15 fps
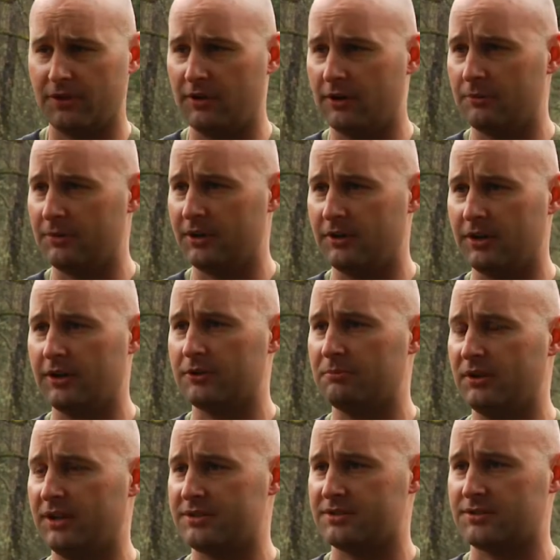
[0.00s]
the Army or any other
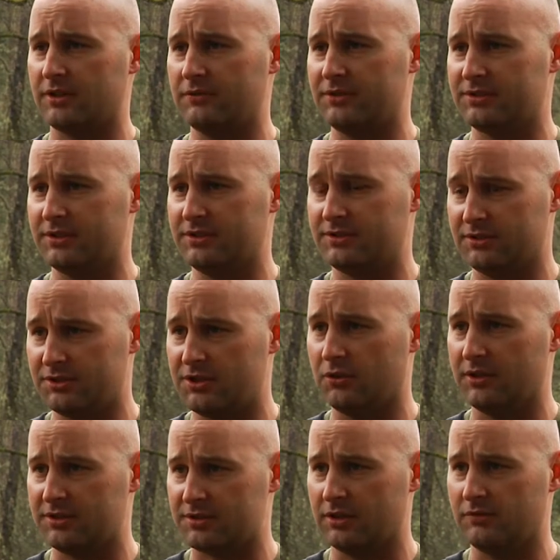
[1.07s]
branch of service. It's
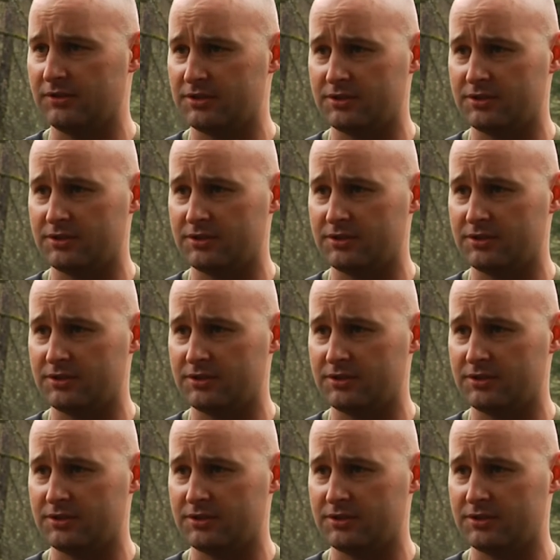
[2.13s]
joint service,